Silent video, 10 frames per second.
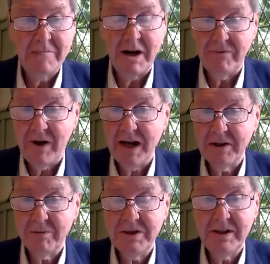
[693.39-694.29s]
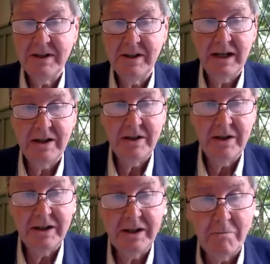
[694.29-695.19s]
My father was in
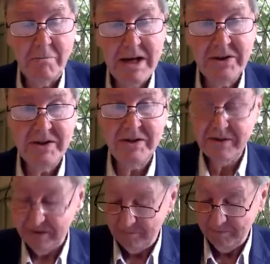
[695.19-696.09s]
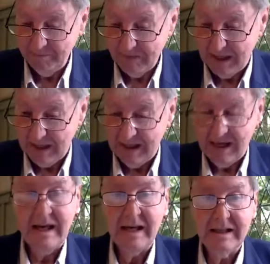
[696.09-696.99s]
the Masons,
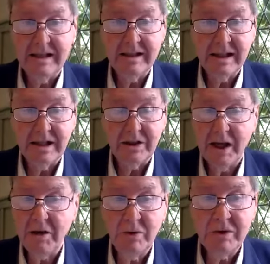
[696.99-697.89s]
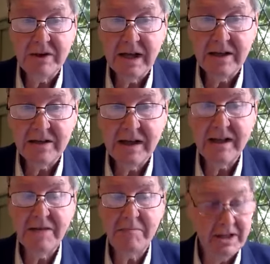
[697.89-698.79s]
and he wouldn't tell us
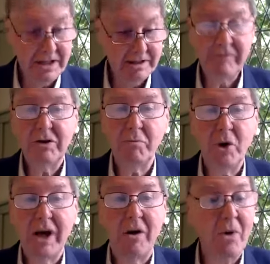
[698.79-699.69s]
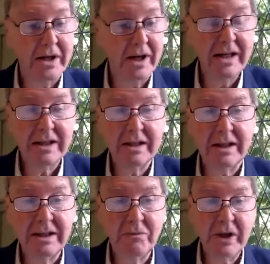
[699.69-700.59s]
anything, but he left a book out one night, and I
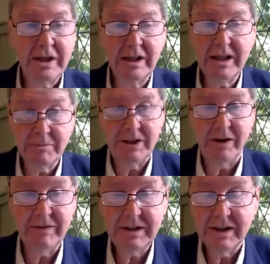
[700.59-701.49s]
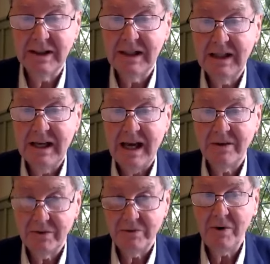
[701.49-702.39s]
did read a little bit of it, and
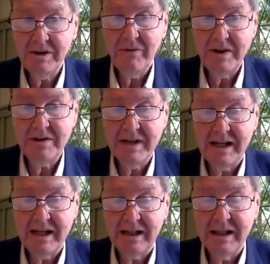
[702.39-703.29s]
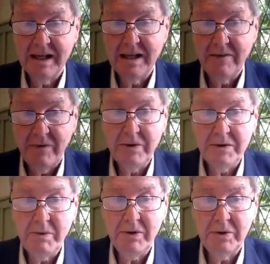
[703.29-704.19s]
it was quite fascinating. Very
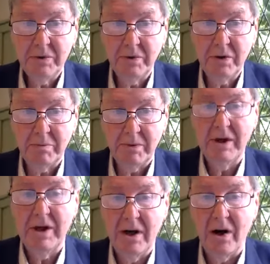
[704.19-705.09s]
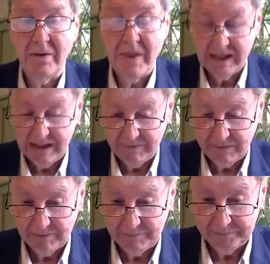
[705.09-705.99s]
spiritual group on that level.